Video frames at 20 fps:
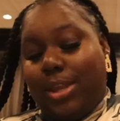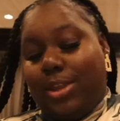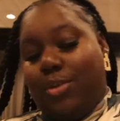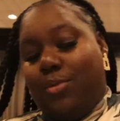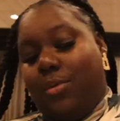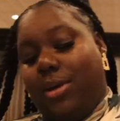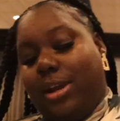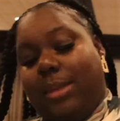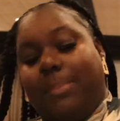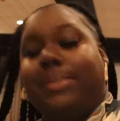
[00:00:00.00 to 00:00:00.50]
You
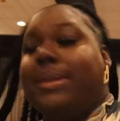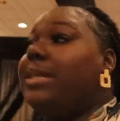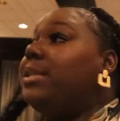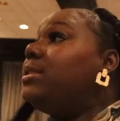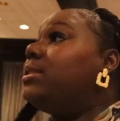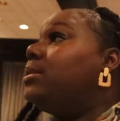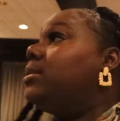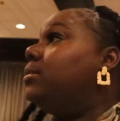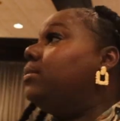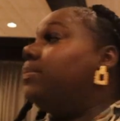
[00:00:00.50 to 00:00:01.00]
want a piece?
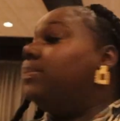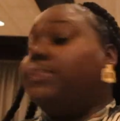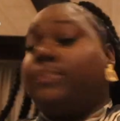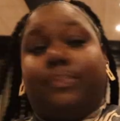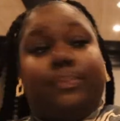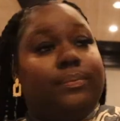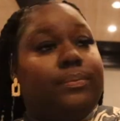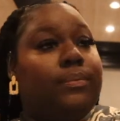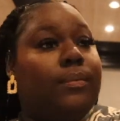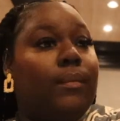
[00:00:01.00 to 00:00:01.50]

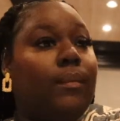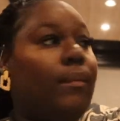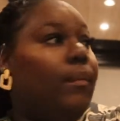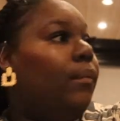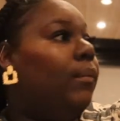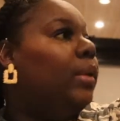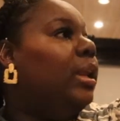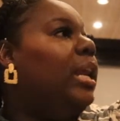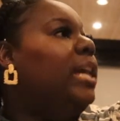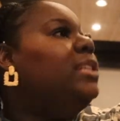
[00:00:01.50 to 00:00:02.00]

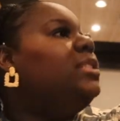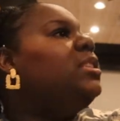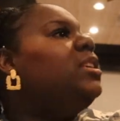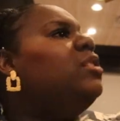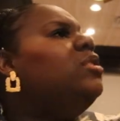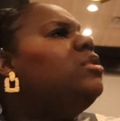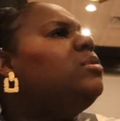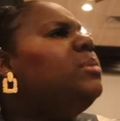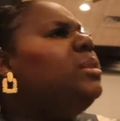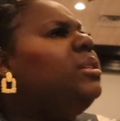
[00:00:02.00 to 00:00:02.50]

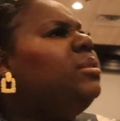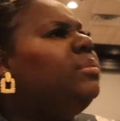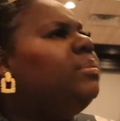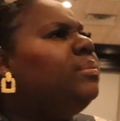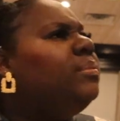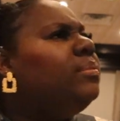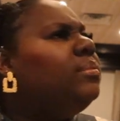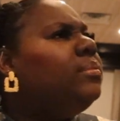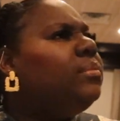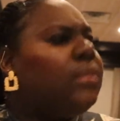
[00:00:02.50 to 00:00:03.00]
excuse me.
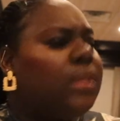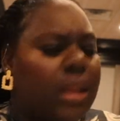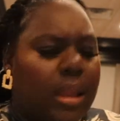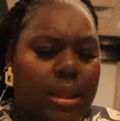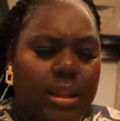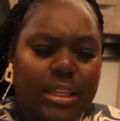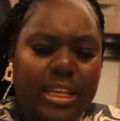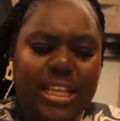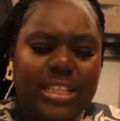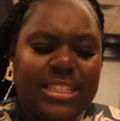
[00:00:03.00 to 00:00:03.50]

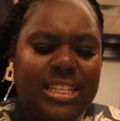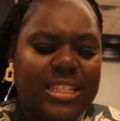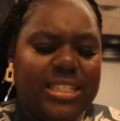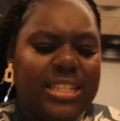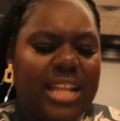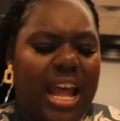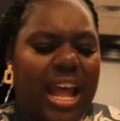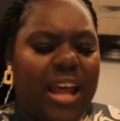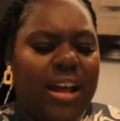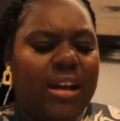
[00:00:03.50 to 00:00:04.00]
This is
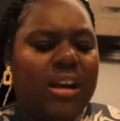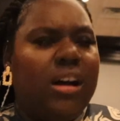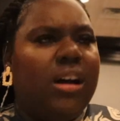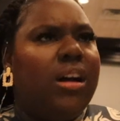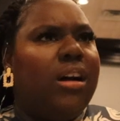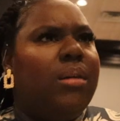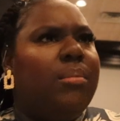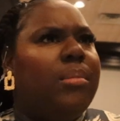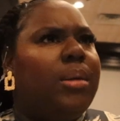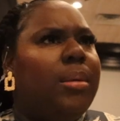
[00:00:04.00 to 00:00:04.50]
not
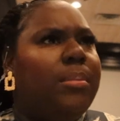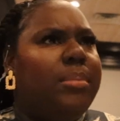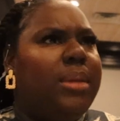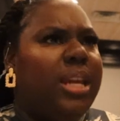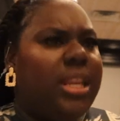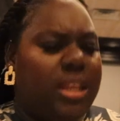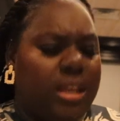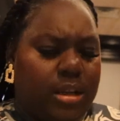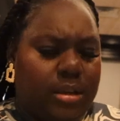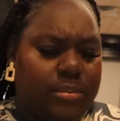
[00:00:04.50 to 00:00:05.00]
um
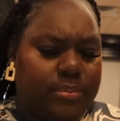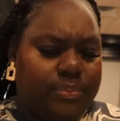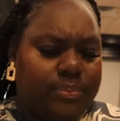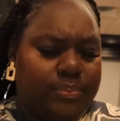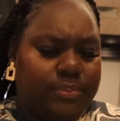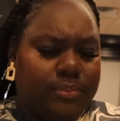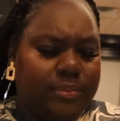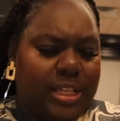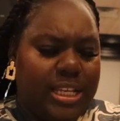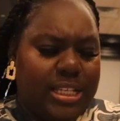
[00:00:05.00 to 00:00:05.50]
medium.
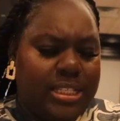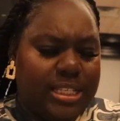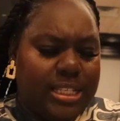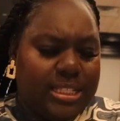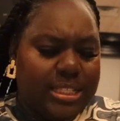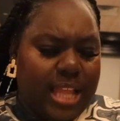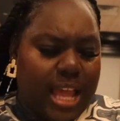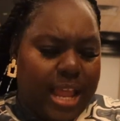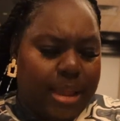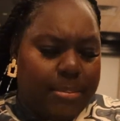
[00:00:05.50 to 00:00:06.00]
This
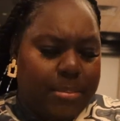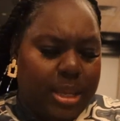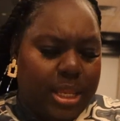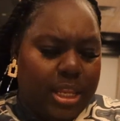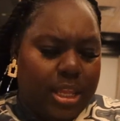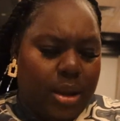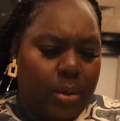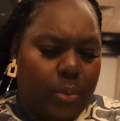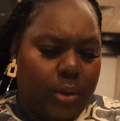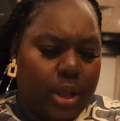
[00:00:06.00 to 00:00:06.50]
is like
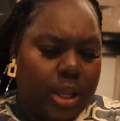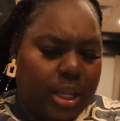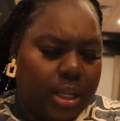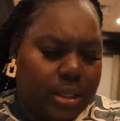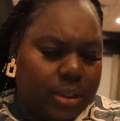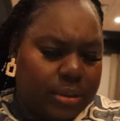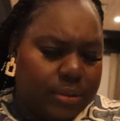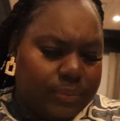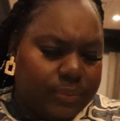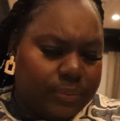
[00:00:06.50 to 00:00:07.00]
medium
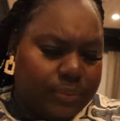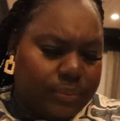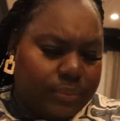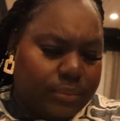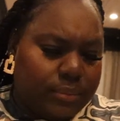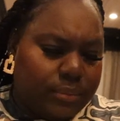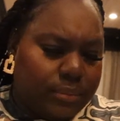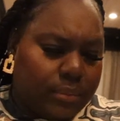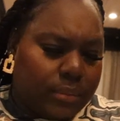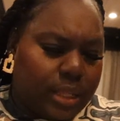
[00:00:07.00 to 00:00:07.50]
well.
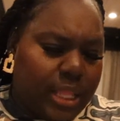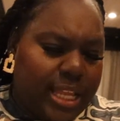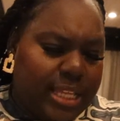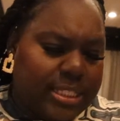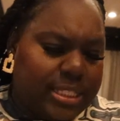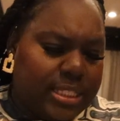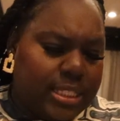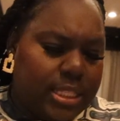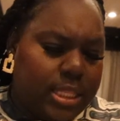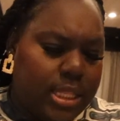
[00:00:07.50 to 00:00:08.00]

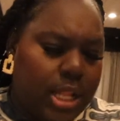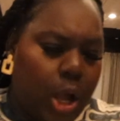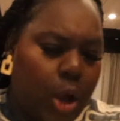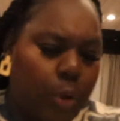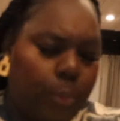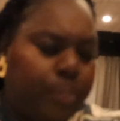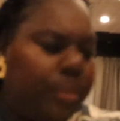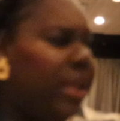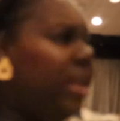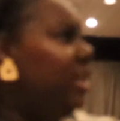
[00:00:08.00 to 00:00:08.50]
It's no
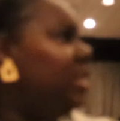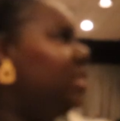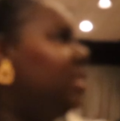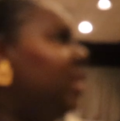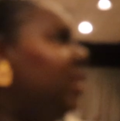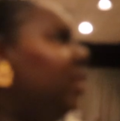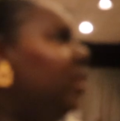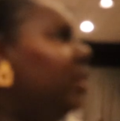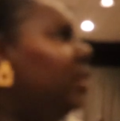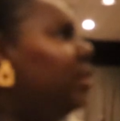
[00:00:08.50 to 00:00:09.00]
pizza
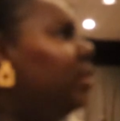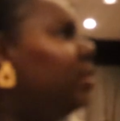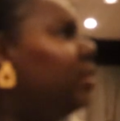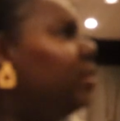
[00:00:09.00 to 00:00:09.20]
in there.